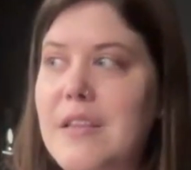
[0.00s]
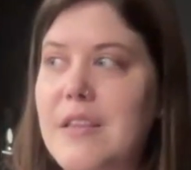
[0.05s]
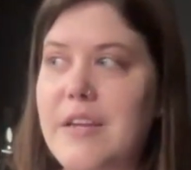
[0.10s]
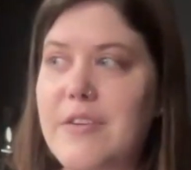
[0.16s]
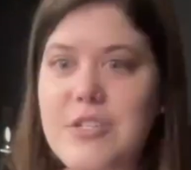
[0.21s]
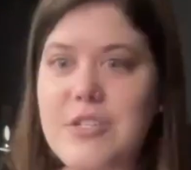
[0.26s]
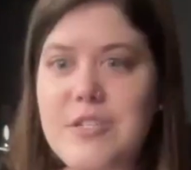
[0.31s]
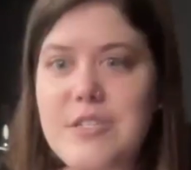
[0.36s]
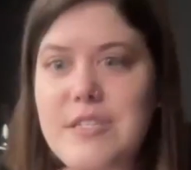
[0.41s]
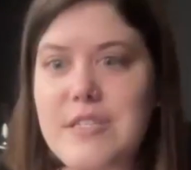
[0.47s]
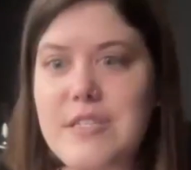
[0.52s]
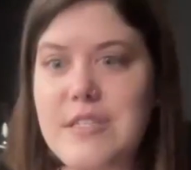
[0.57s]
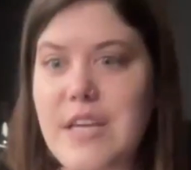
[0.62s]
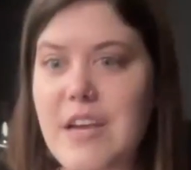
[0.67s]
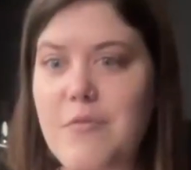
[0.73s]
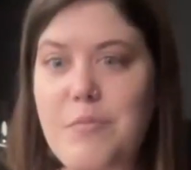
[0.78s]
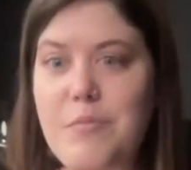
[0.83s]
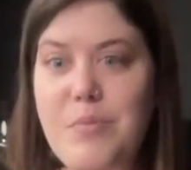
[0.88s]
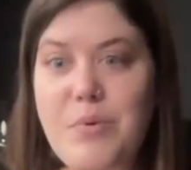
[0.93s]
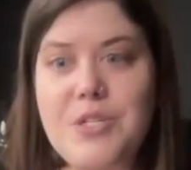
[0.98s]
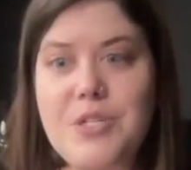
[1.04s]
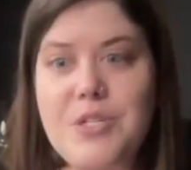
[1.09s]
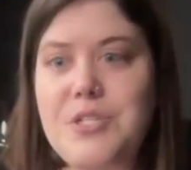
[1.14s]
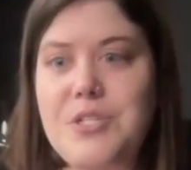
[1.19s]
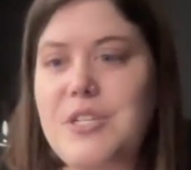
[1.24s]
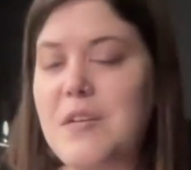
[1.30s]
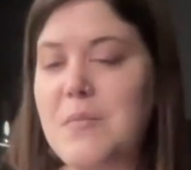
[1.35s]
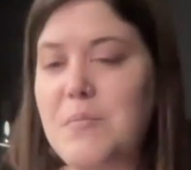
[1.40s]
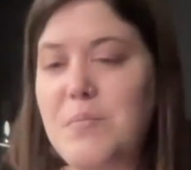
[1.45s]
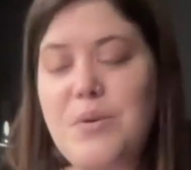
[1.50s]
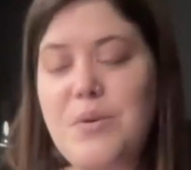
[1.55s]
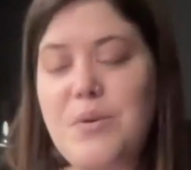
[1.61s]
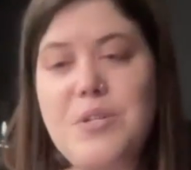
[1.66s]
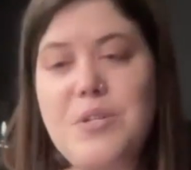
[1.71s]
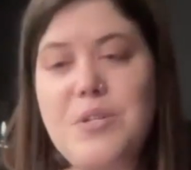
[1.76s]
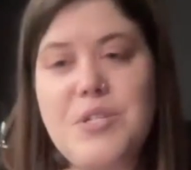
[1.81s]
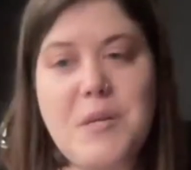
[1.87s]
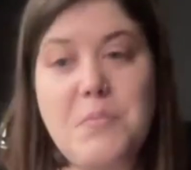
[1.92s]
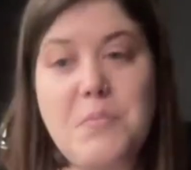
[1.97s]
they just they have pushed and
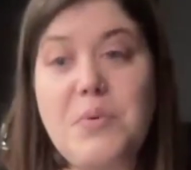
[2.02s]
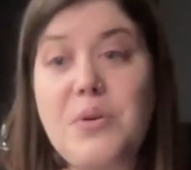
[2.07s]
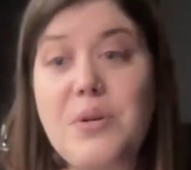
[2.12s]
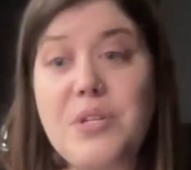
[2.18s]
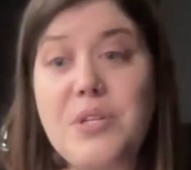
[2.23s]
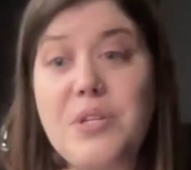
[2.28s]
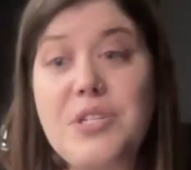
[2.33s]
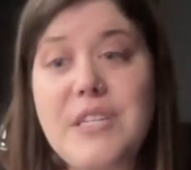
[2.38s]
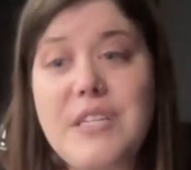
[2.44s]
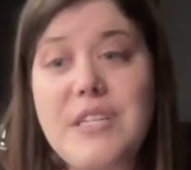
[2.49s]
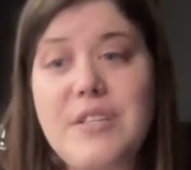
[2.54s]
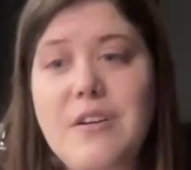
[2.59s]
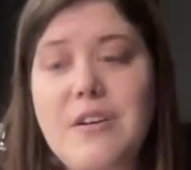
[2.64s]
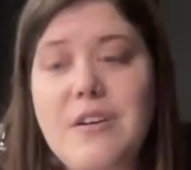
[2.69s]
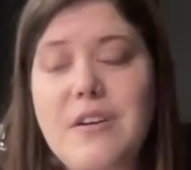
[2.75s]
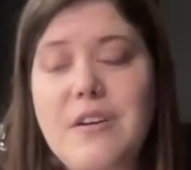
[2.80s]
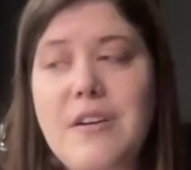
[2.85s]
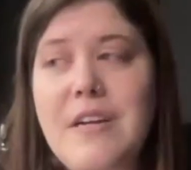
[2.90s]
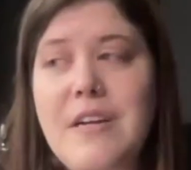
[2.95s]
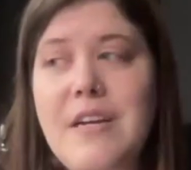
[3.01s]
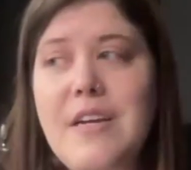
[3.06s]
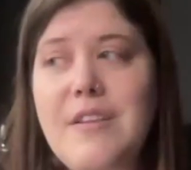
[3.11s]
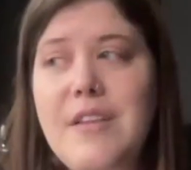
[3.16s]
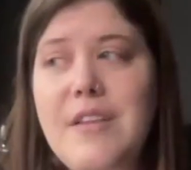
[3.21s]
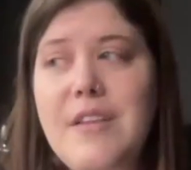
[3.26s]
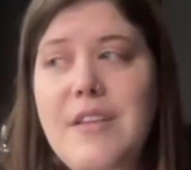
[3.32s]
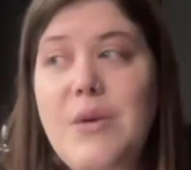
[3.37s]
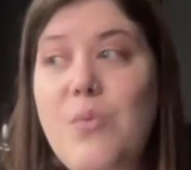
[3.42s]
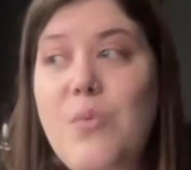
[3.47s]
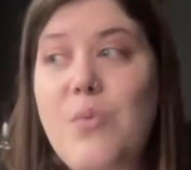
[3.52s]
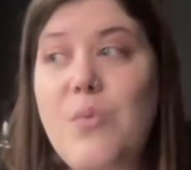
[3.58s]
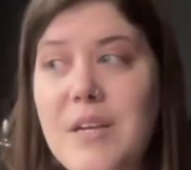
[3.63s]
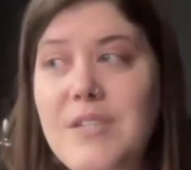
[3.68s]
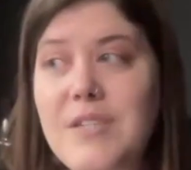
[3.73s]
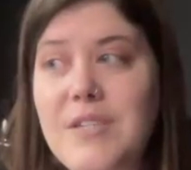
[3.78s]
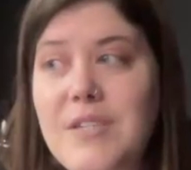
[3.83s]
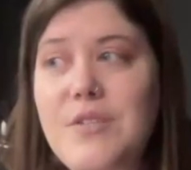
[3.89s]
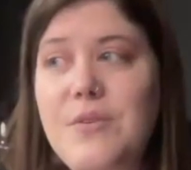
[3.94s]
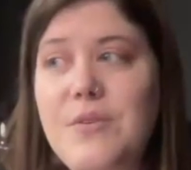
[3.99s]
pushed and pushed and they're they
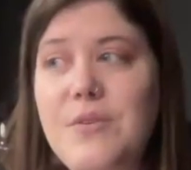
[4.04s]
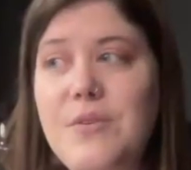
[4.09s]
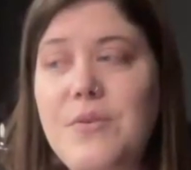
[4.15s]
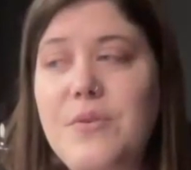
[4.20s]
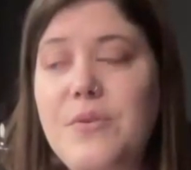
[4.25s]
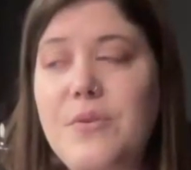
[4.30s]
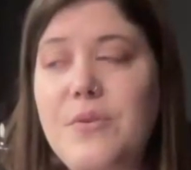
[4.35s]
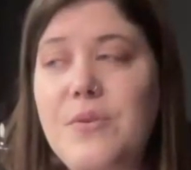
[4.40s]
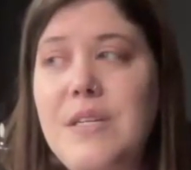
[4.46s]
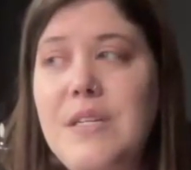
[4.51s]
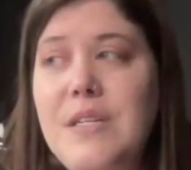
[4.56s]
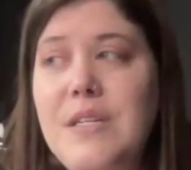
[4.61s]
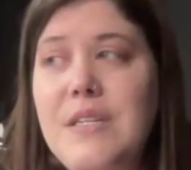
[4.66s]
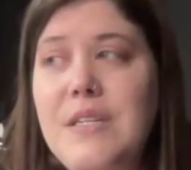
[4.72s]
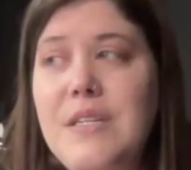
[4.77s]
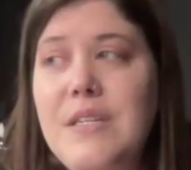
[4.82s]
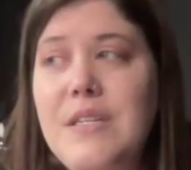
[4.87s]
want to